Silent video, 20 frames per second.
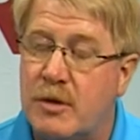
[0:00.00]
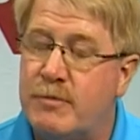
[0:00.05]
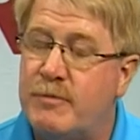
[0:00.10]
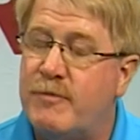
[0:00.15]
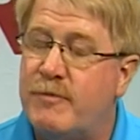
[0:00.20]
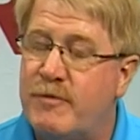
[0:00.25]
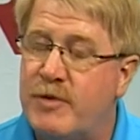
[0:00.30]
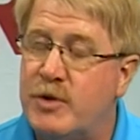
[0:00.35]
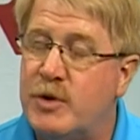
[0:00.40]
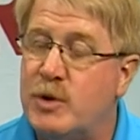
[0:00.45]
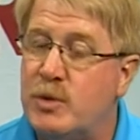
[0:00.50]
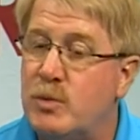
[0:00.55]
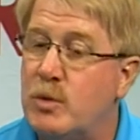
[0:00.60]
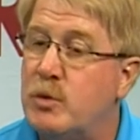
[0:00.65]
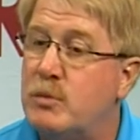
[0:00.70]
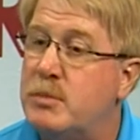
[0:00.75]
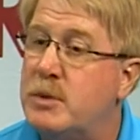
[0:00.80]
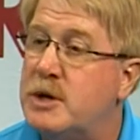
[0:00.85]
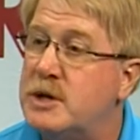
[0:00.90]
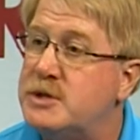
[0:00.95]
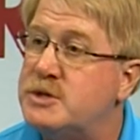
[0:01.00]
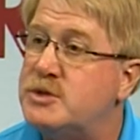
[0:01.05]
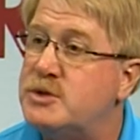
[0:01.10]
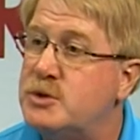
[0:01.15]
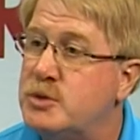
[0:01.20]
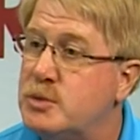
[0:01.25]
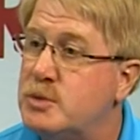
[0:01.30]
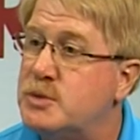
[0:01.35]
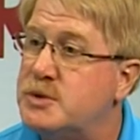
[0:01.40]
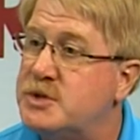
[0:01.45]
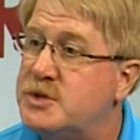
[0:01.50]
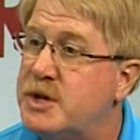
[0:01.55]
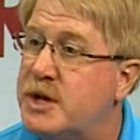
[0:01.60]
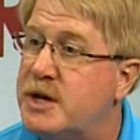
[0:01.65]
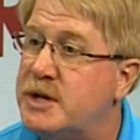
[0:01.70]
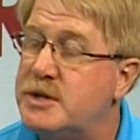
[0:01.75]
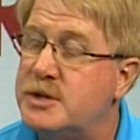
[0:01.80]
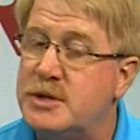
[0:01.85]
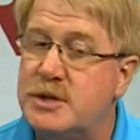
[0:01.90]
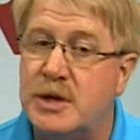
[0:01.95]
very robust tool
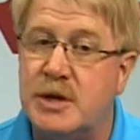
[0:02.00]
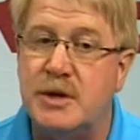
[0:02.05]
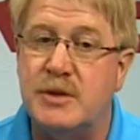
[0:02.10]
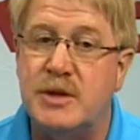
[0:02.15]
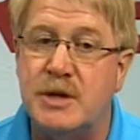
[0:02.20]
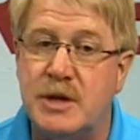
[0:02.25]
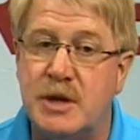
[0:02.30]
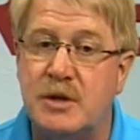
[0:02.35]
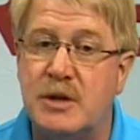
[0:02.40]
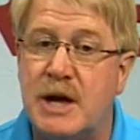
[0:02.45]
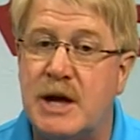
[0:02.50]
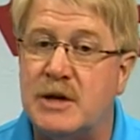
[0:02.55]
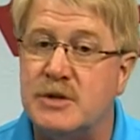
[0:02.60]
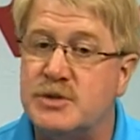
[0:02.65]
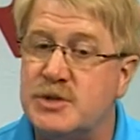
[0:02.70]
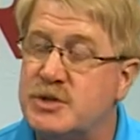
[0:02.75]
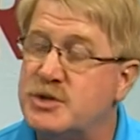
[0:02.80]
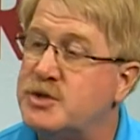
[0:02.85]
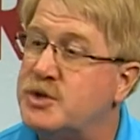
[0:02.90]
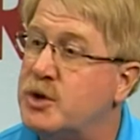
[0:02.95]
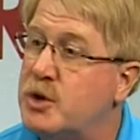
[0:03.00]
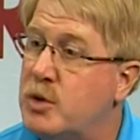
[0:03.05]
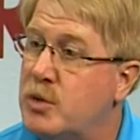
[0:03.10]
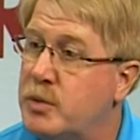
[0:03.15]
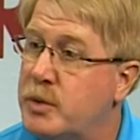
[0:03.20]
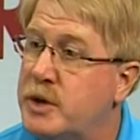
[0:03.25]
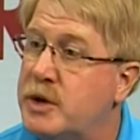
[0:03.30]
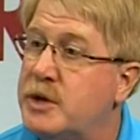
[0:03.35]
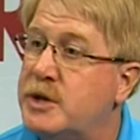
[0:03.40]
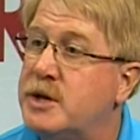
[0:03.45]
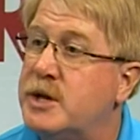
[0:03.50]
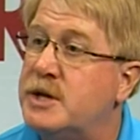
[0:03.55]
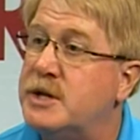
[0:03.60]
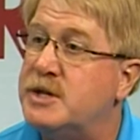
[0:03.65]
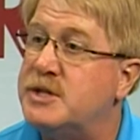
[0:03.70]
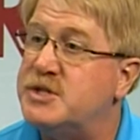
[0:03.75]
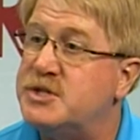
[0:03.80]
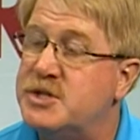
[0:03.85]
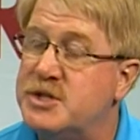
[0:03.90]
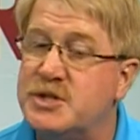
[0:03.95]
set that allows us to go in and
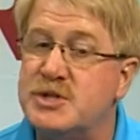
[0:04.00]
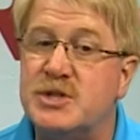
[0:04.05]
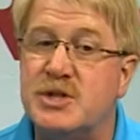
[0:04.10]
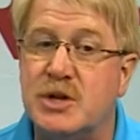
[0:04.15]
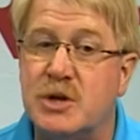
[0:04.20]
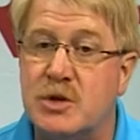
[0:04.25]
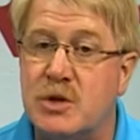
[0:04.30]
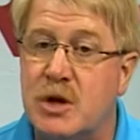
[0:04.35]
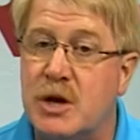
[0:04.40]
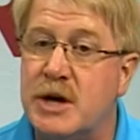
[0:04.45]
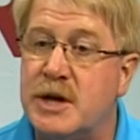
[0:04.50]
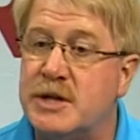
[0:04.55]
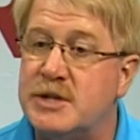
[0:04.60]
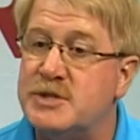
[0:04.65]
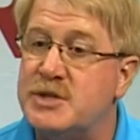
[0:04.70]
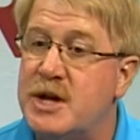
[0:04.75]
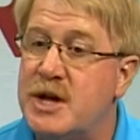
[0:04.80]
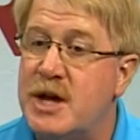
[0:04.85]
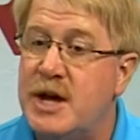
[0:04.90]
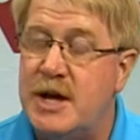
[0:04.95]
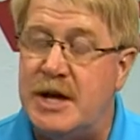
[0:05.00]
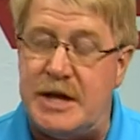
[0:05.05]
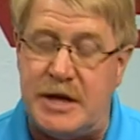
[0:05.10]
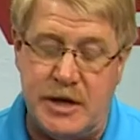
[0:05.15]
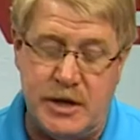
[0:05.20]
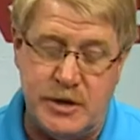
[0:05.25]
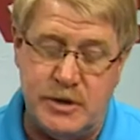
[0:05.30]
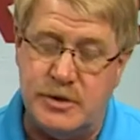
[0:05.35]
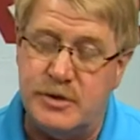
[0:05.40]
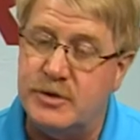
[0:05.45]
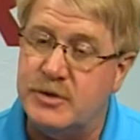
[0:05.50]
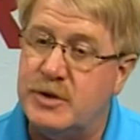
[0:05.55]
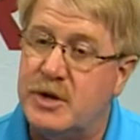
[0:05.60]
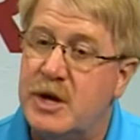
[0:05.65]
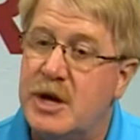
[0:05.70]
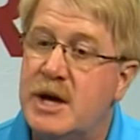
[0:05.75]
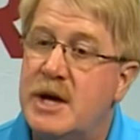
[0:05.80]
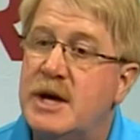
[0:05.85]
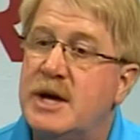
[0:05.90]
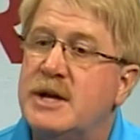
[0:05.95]
assist the clients in
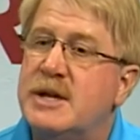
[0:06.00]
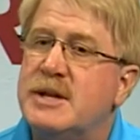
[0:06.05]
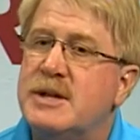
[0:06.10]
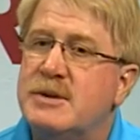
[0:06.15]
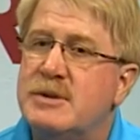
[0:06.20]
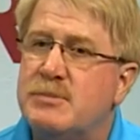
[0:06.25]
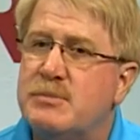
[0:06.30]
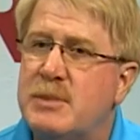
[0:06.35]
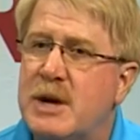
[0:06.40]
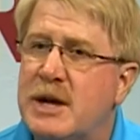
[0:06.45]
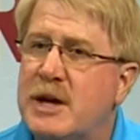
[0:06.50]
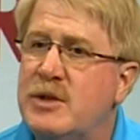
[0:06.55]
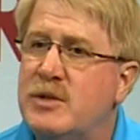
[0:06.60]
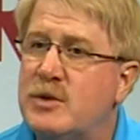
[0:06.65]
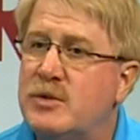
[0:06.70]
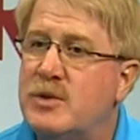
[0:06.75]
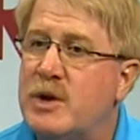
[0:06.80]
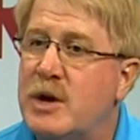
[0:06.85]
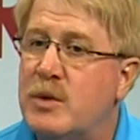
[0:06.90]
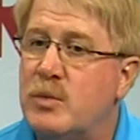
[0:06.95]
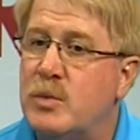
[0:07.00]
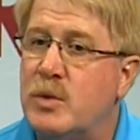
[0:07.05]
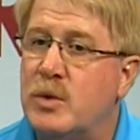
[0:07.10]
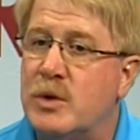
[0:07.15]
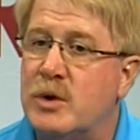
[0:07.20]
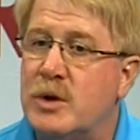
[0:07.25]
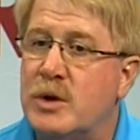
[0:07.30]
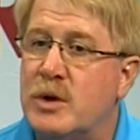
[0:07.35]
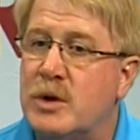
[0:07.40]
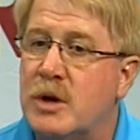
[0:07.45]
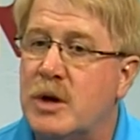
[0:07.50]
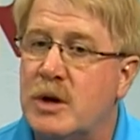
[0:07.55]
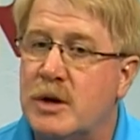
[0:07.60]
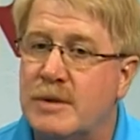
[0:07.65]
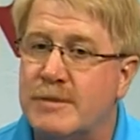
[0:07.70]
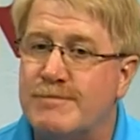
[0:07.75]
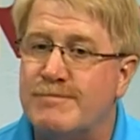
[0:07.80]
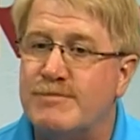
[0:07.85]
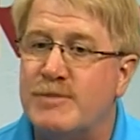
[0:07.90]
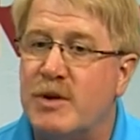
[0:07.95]
making their network
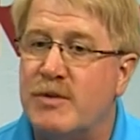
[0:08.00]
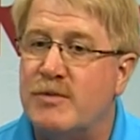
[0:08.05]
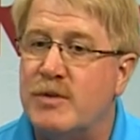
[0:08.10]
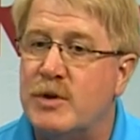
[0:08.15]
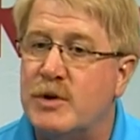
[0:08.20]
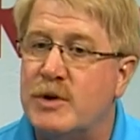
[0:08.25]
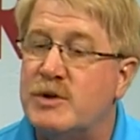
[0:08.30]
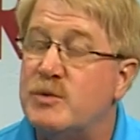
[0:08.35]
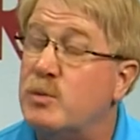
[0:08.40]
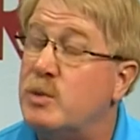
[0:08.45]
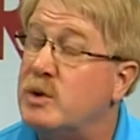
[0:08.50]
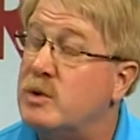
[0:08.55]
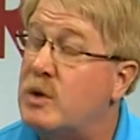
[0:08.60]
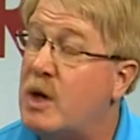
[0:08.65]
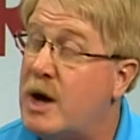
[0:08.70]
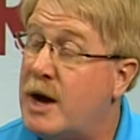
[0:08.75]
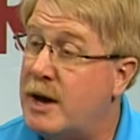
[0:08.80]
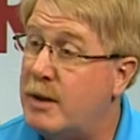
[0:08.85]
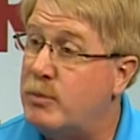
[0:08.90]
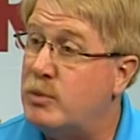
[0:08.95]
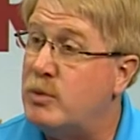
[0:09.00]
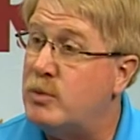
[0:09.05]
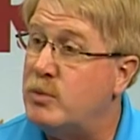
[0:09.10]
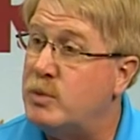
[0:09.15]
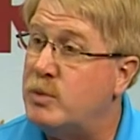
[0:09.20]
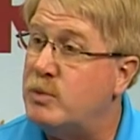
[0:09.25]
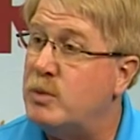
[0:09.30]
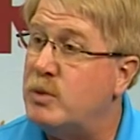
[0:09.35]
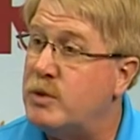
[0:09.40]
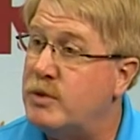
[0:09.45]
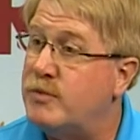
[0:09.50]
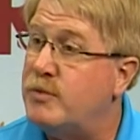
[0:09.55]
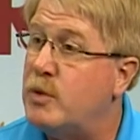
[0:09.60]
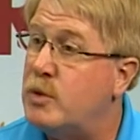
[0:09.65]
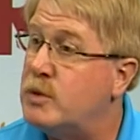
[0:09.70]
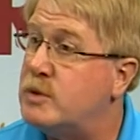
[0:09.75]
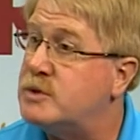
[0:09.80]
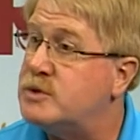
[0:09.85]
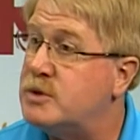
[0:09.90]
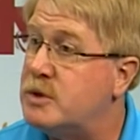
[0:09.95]
very reliable. We really
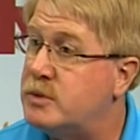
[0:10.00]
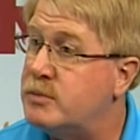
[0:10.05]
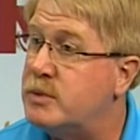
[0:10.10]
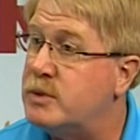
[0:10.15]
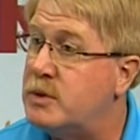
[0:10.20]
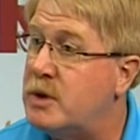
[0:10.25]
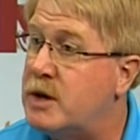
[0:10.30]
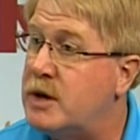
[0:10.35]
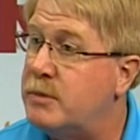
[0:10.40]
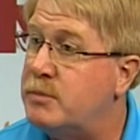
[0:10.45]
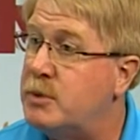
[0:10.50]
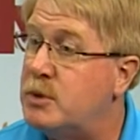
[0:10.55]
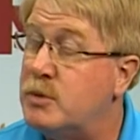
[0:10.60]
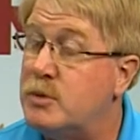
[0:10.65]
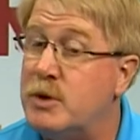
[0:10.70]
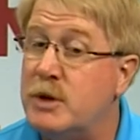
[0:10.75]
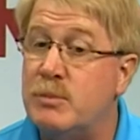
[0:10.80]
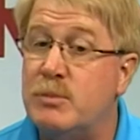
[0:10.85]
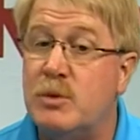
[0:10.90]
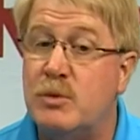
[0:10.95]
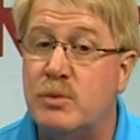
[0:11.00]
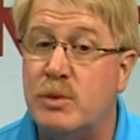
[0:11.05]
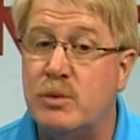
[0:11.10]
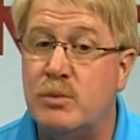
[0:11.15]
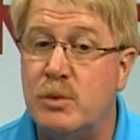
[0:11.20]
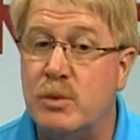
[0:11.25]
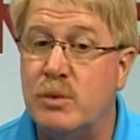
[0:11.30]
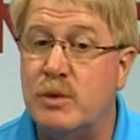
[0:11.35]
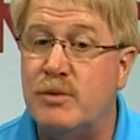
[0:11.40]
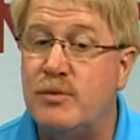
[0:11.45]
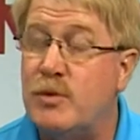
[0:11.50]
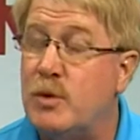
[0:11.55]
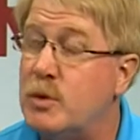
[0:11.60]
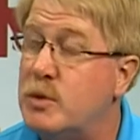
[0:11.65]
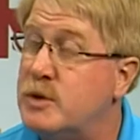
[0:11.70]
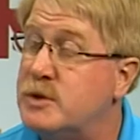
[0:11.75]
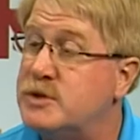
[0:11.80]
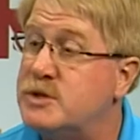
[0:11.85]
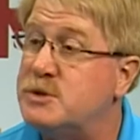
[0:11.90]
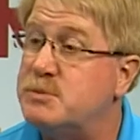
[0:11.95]
focus on reliability, but we really
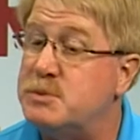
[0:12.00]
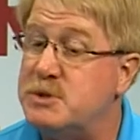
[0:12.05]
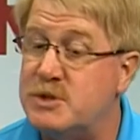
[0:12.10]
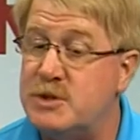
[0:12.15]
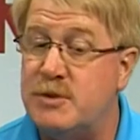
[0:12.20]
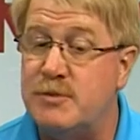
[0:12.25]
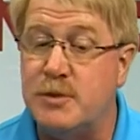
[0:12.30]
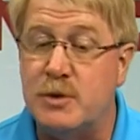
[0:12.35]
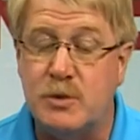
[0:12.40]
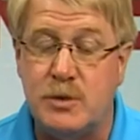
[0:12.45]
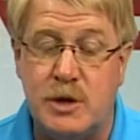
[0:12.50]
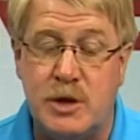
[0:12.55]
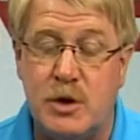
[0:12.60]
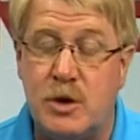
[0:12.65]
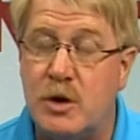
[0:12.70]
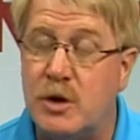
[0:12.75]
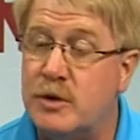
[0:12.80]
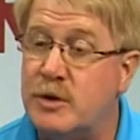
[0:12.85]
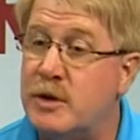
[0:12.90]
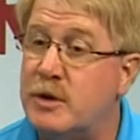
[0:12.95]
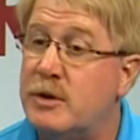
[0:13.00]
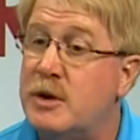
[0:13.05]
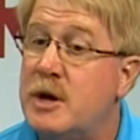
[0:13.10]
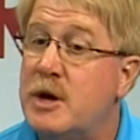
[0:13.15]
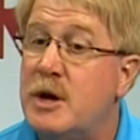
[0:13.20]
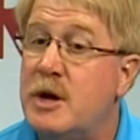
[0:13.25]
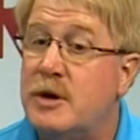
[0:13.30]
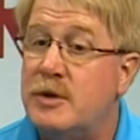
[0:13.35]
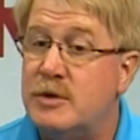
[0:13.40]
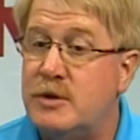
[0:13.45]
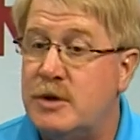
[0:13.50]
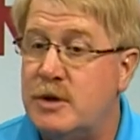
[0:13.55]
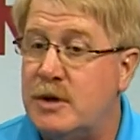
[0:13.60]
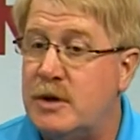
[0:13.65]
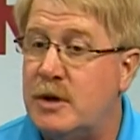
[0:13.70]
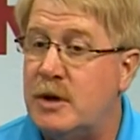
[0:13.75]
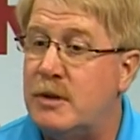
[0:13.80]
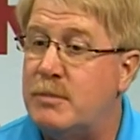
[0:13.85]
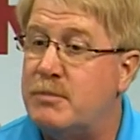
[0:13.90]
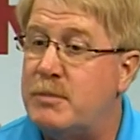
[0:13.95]
focus specifically on
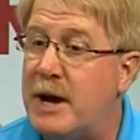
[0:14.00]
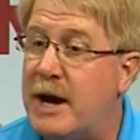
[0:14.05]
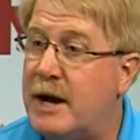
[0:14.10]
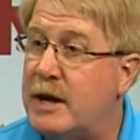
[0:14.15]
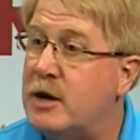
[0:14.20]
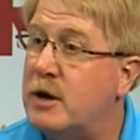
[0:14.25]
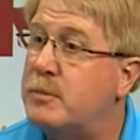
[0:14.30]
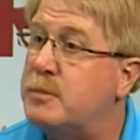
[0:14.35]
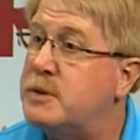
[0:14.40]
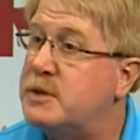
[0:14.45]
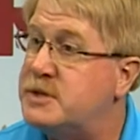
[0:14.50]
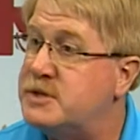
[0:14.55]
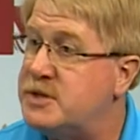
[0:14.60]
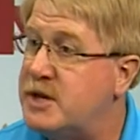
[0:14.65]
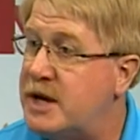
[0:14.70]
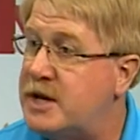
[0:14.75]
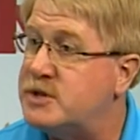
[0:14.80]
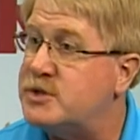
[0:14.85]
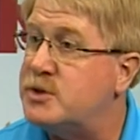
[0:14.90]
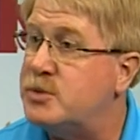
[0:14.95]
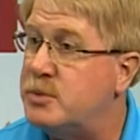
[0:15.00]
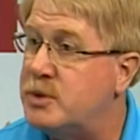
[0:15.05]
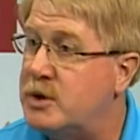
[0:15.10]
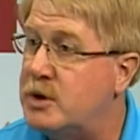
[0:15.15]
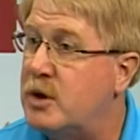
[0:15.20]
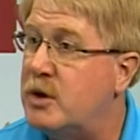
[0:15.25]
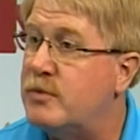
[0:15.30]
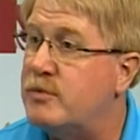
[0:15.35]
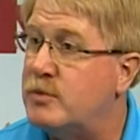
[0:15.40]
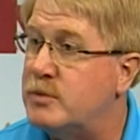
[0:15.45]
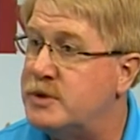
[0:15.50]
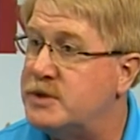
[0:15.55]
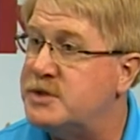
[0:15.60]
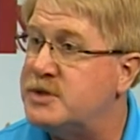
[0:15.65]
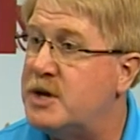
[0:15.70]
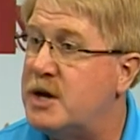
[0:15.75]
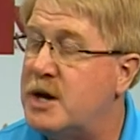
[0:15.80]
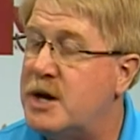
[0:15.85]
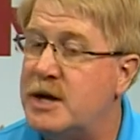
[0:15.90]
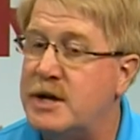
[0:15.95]
the backup and disaster recovery
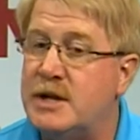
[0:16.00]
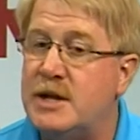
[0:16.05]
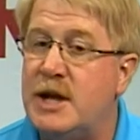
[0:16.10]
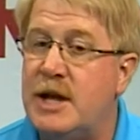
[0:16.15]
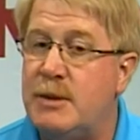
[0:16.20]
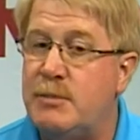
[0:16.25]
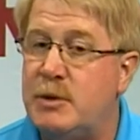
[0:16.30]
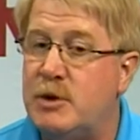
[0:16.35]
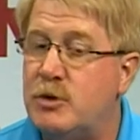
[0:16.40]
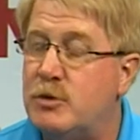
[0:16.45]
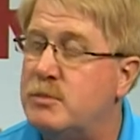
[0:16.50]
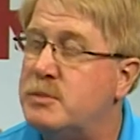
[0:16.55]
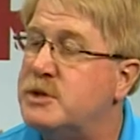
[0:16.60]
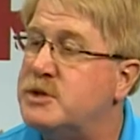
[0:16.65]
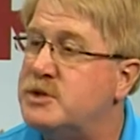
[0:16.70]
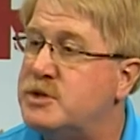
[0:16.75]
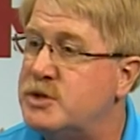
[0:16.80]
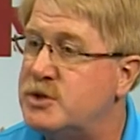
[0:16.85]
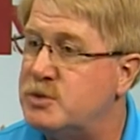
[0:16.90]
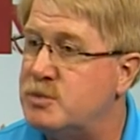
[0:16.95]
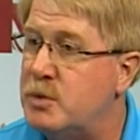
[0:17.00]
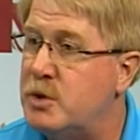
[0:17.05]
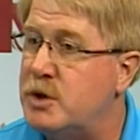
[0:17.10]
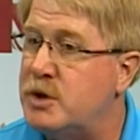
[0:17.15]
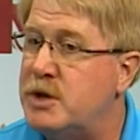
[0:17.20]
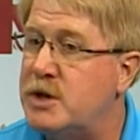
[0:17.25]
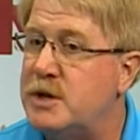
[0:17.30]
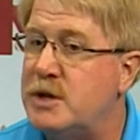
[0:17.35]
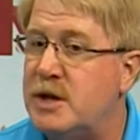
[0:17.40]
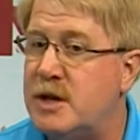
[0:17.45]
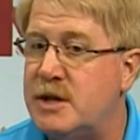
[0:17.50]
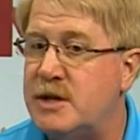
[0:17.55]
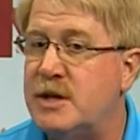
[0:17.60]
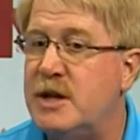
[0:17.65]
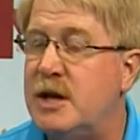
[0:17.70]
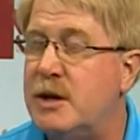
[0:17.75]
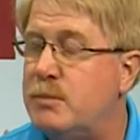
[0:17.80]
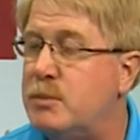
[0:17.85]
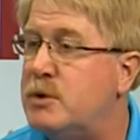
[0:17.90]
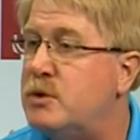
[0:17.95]
side, keeping your business running and
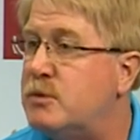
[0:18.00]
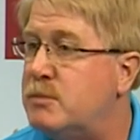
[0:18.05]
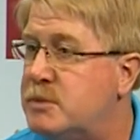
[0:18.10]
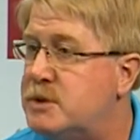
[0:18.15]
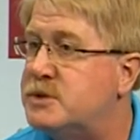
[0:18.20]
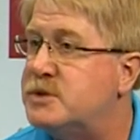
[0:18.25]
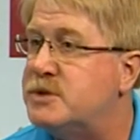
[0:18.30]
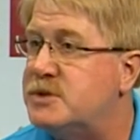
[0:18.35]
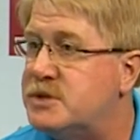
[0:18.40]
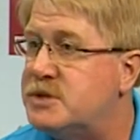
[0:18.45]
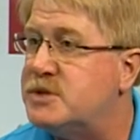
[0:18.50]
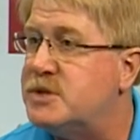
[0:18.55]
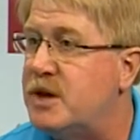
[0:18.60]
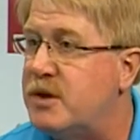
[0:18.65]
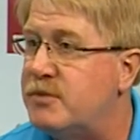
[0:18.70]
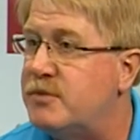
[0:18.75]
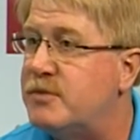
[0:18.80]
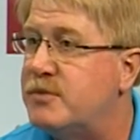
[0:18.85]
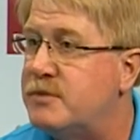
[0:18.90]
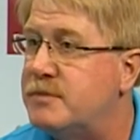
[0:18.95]
keeping your business safe.